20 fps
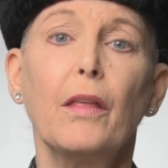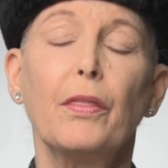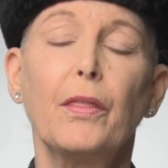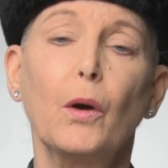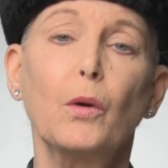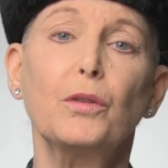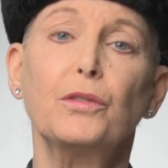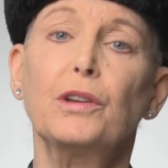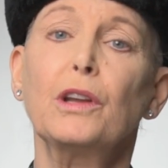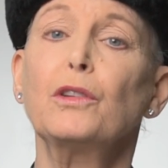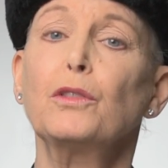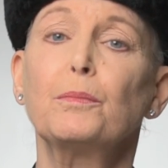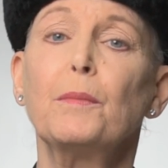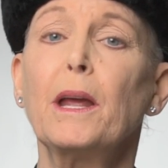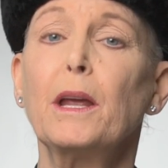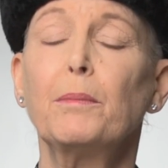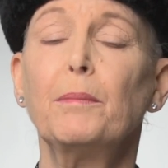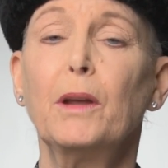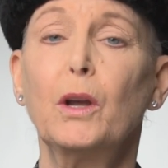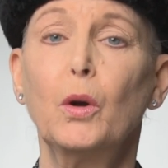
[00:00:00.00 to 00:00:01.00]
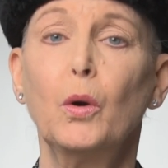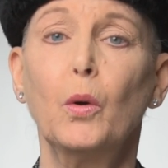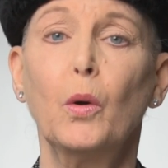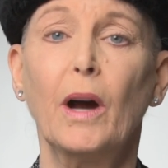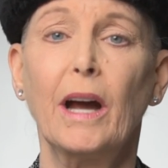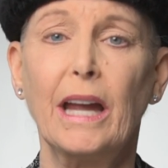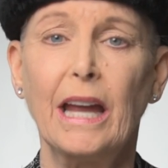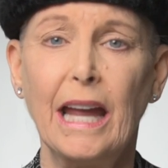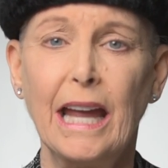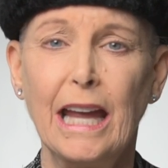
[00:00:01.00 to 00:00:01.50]
Those things make me who
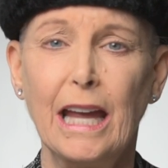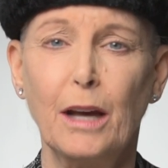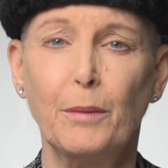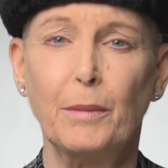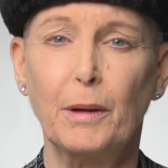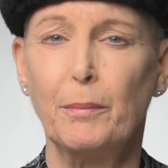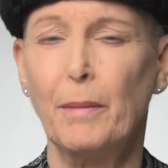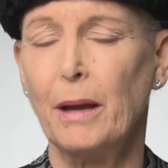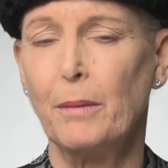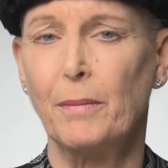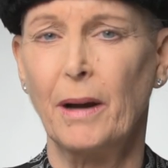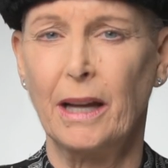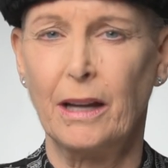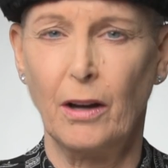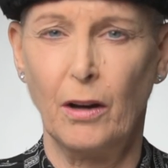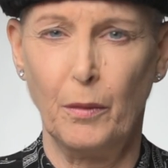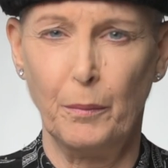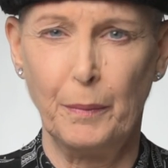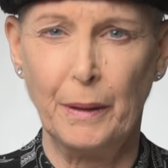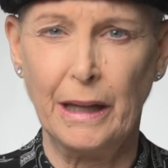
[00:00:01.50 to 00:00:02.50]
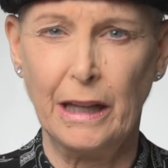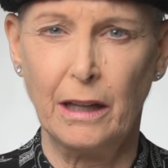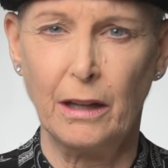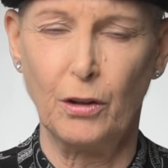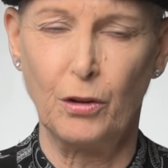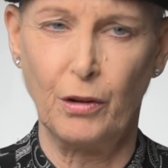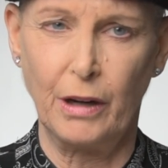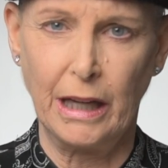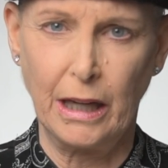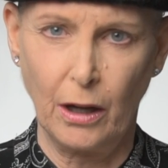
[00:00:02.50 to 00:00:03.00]
I am and make my company
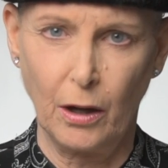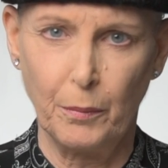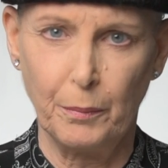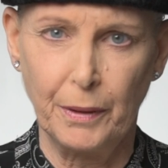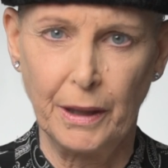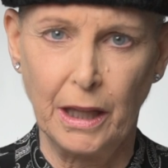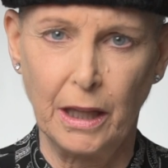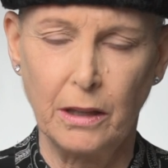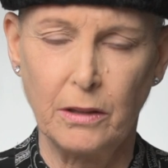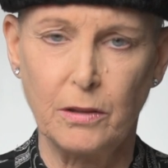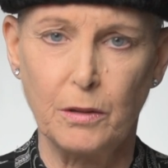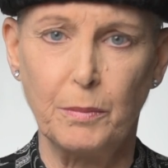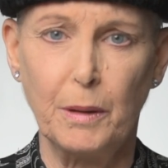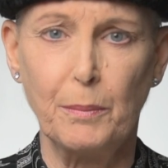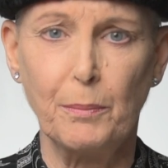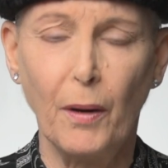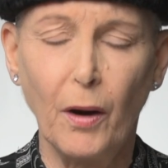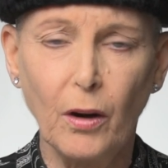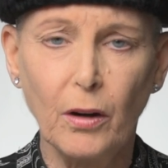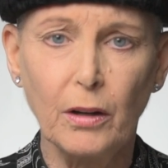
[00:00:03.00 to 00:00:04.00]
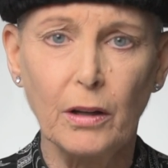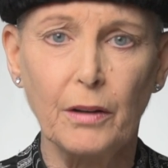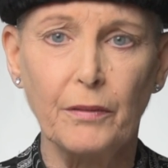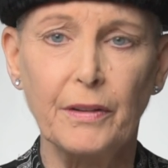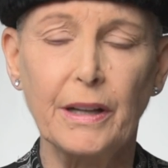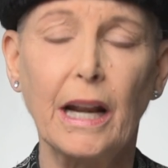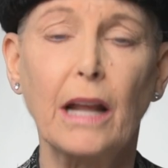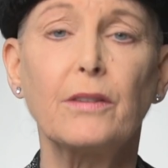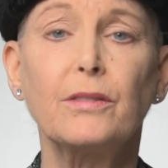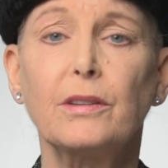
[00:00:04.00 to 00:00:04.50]
a great company to be part of.
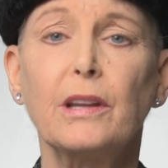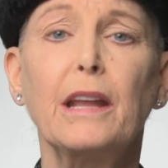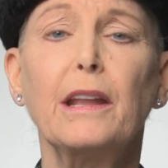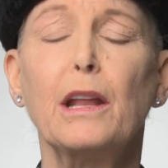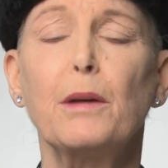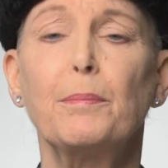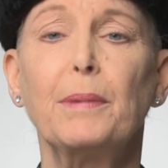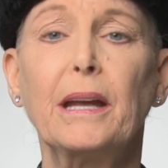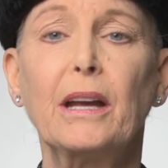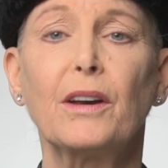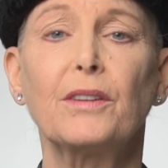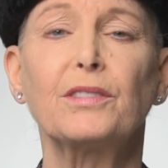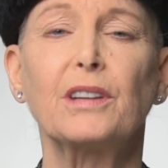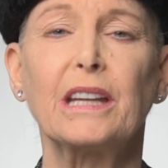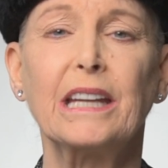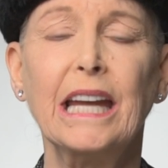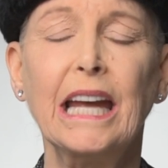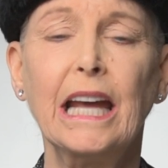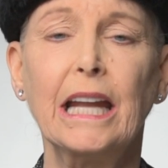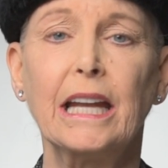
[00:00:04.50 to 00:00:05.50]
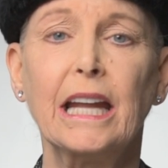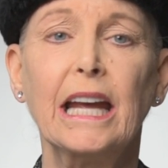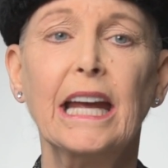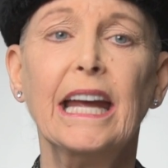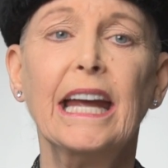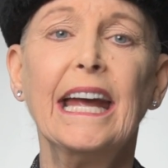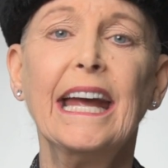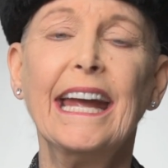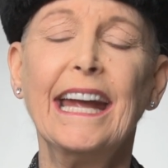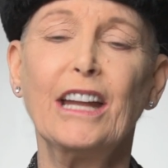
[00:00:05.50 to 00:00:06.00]
And I say that because, again,
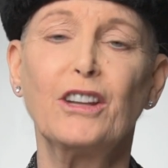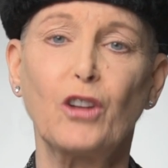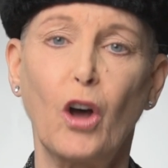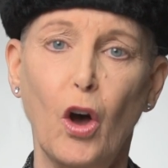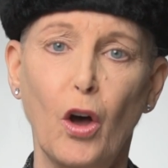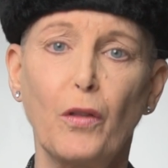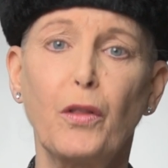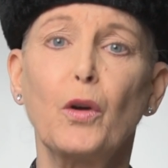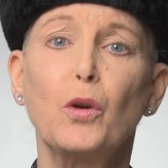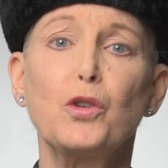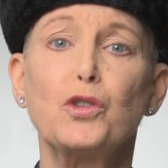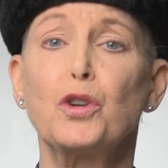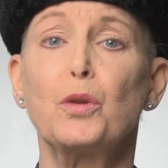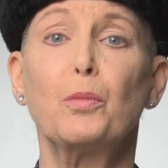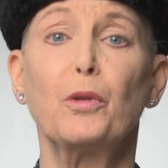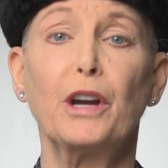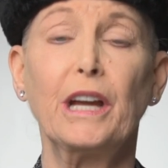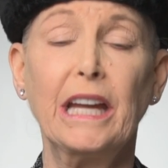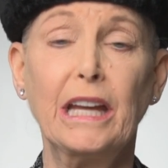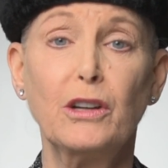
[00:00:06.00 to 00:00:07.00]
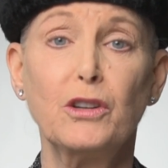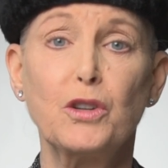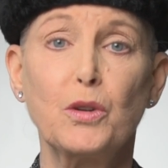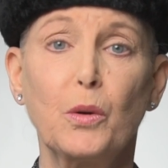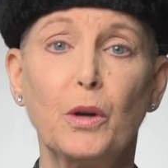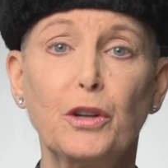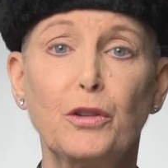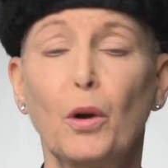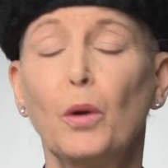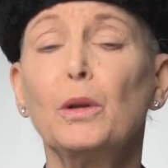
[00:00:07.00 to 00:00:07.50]
it's all those you bring
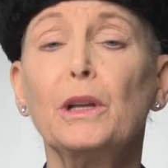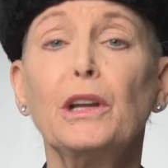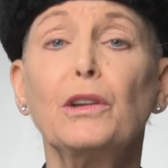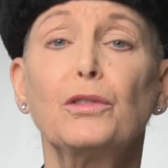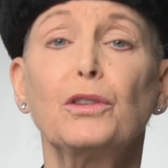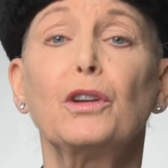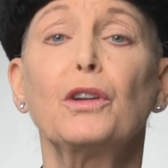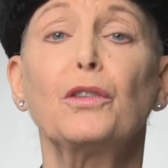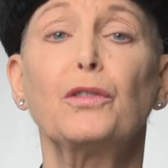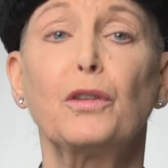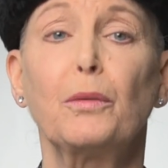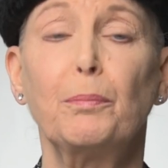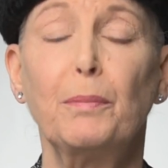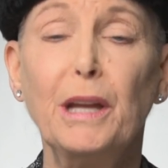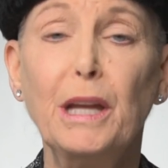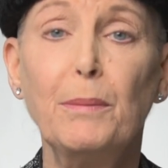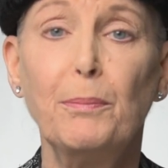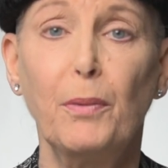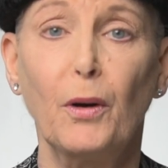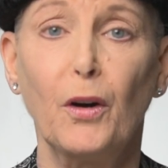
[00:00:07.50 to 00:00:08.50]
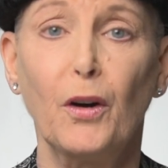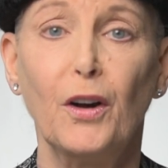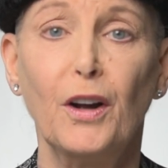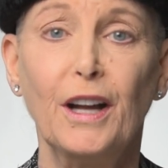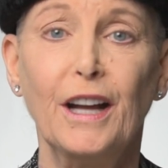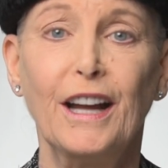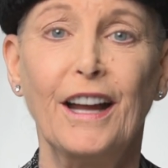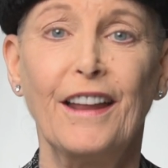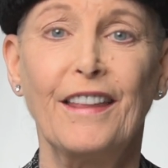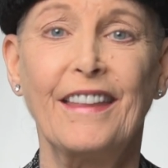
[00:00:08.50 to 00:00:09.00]
into it. You're only as good as the people
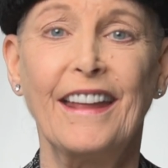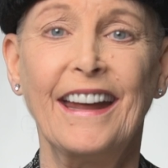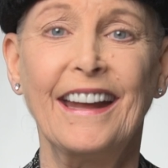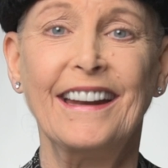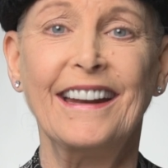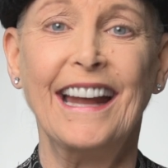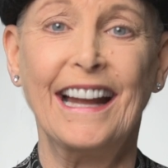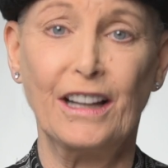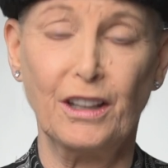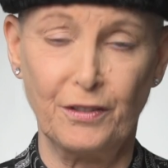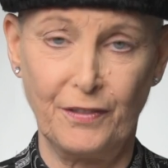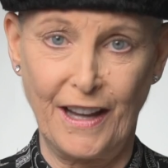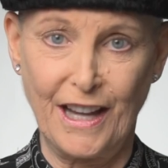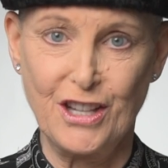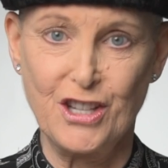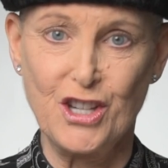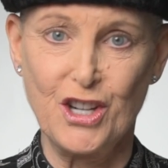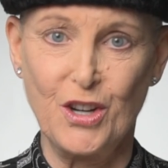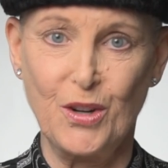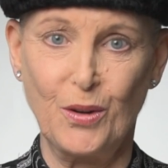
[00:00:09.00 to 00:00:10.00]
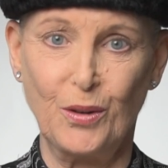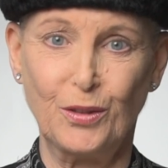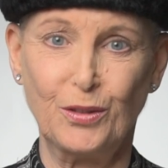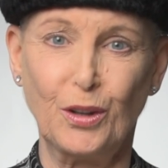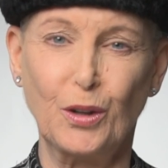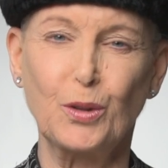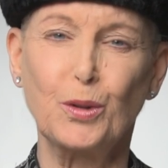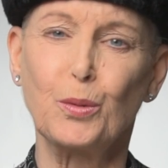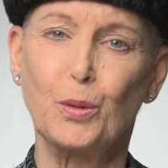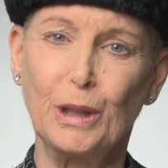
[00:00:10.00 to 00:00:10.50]
that elevate you.
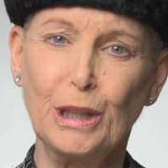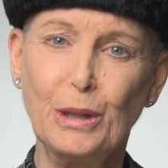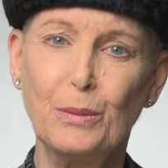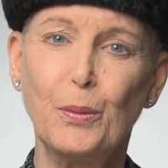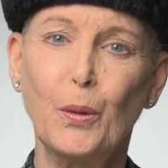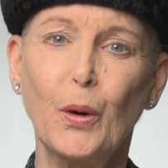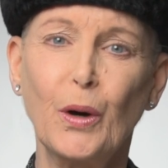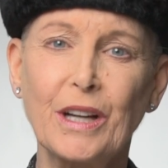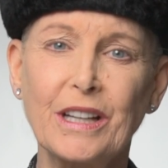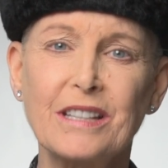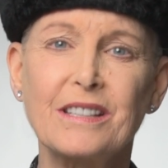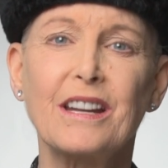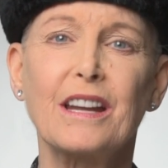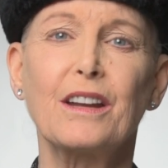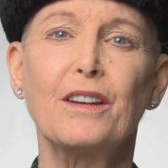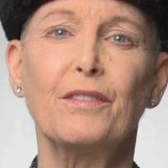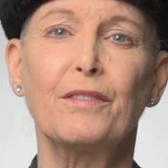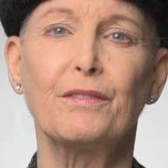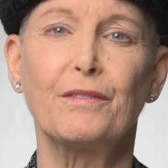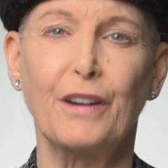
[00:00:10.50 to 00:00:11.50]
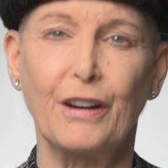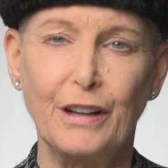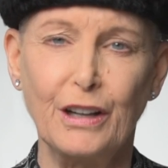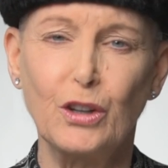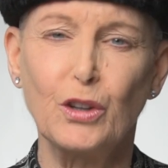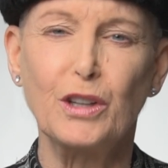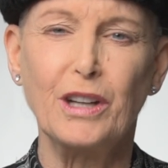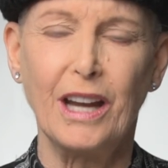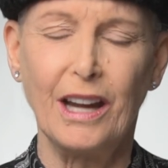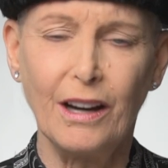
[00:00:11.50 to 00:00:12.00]
So it's really important to take very
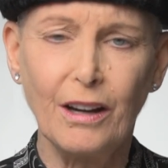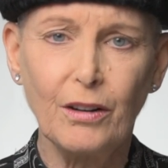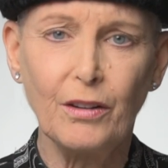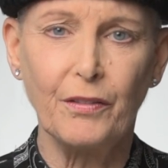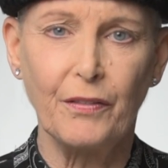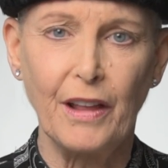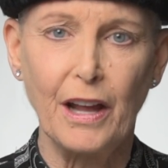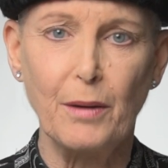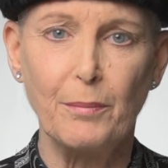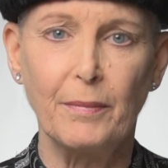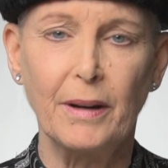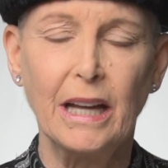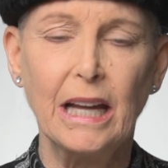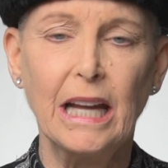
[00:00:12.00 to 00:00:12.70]
good care of them.